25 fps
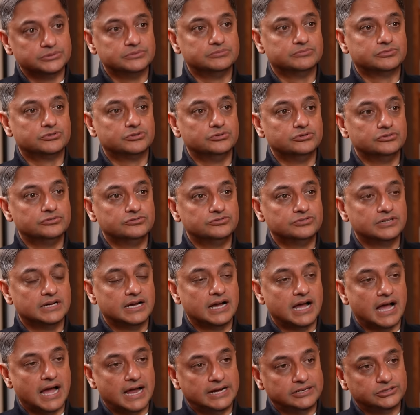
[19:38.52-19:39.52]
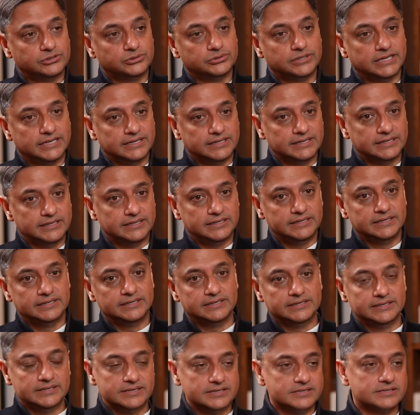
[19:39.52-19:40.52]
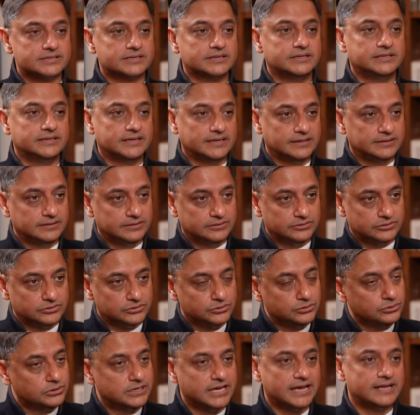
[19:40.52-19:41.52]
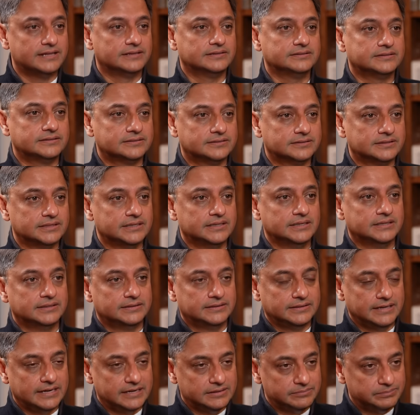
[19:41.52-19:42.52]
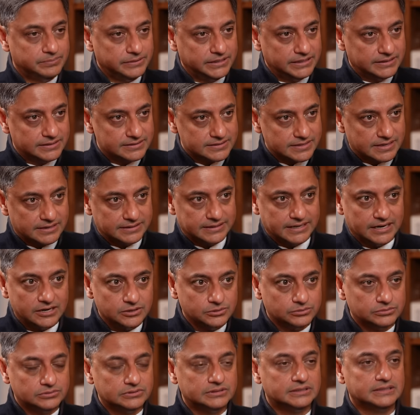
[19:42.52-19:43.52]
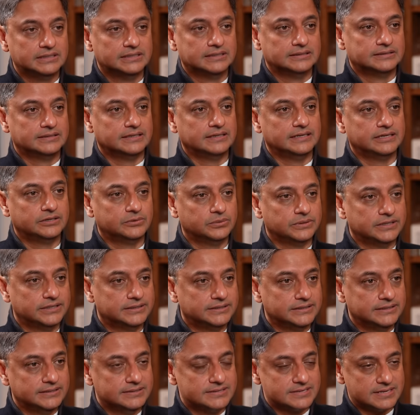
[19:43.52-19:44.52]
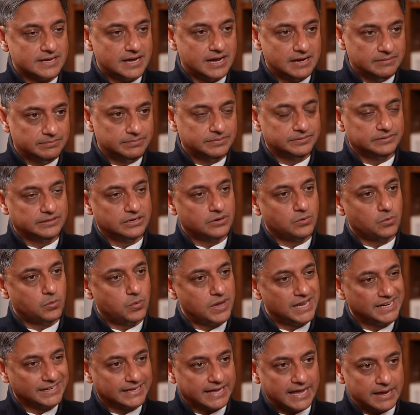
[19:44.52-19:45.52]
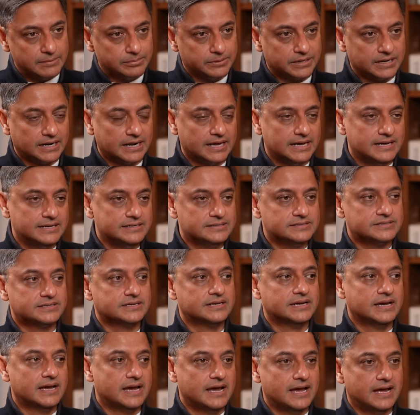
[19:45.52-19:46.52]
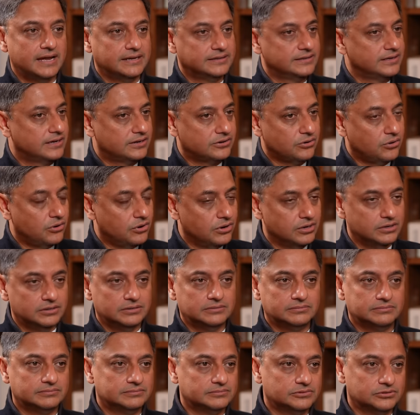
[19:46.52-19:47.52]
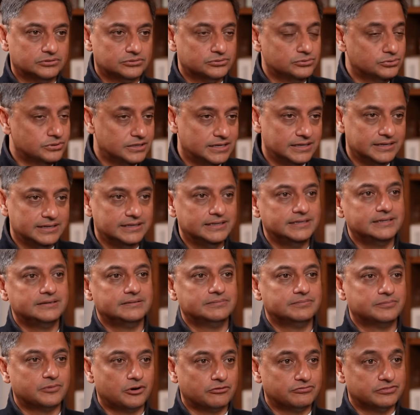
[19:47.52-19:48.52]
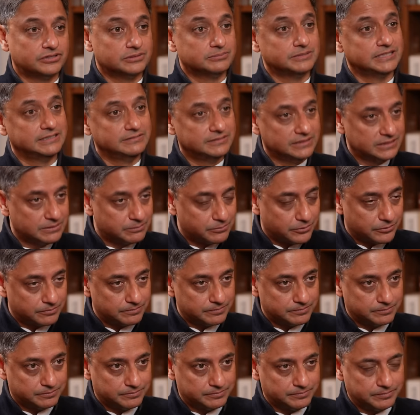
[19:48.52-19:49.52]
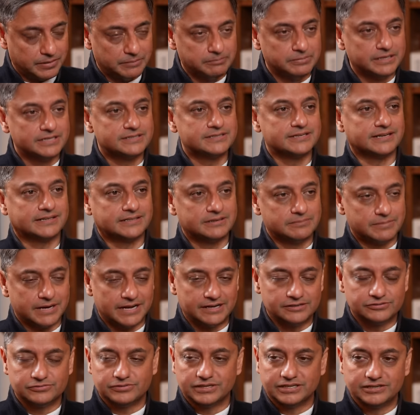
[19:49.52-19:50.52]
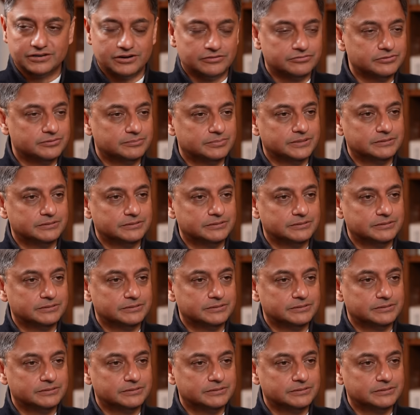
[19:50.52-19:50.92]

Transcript: to improve and today is in rude health. The NPAs are down, the liquidity is up, they're well capitalized, and they are all rudely profitable. Even the pr- public sector banks, very often